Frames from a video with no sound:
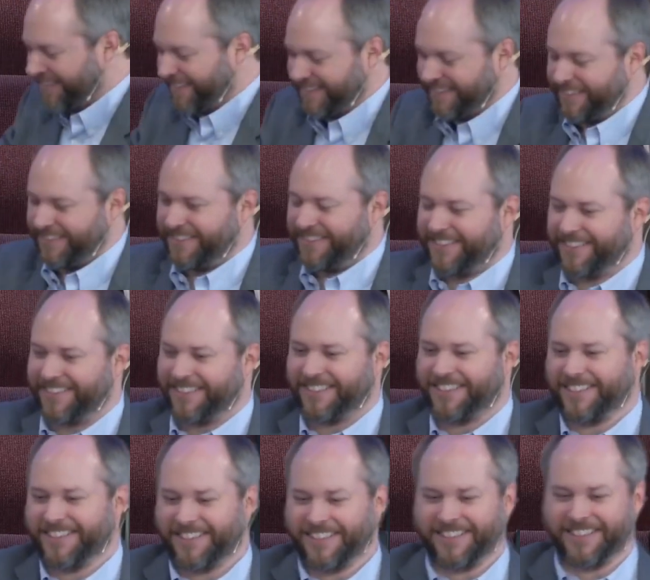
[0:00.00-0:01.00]

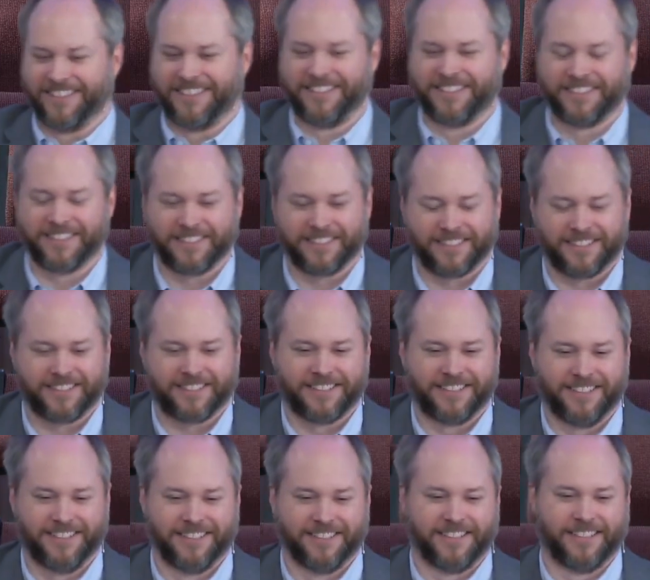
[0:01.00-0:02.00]

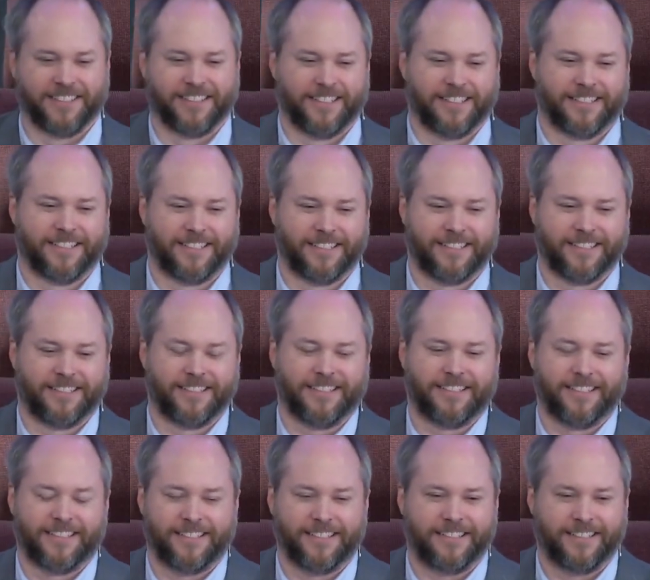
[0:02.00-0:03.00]

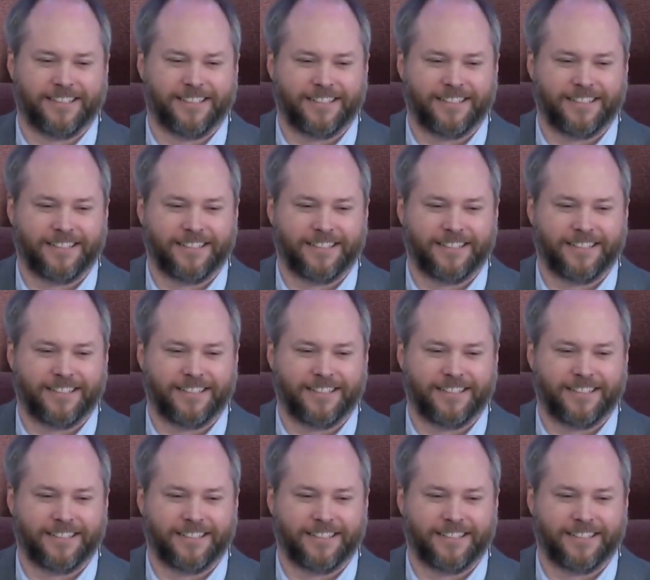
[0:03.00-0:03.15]
[no speech]